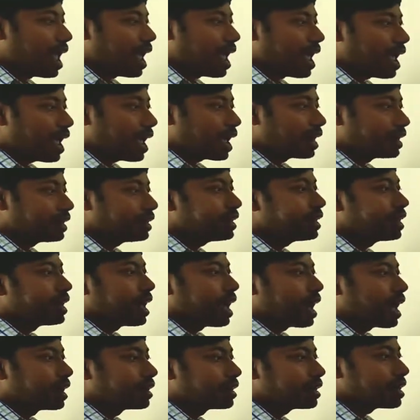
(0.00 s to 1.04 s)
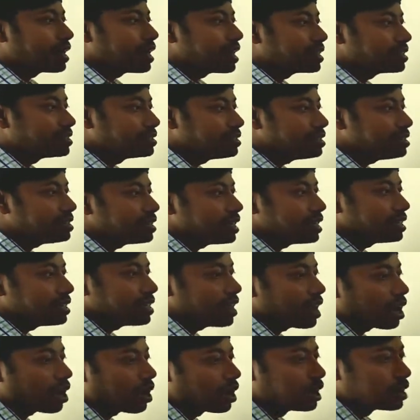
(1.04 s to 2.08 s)
and an exit
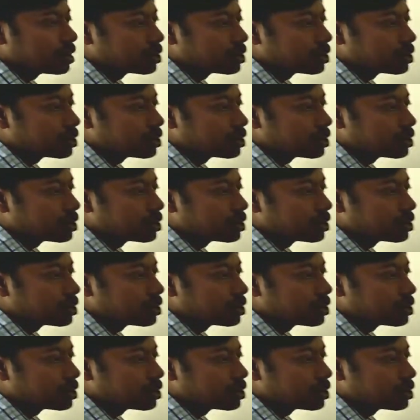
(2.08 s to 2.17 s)
area.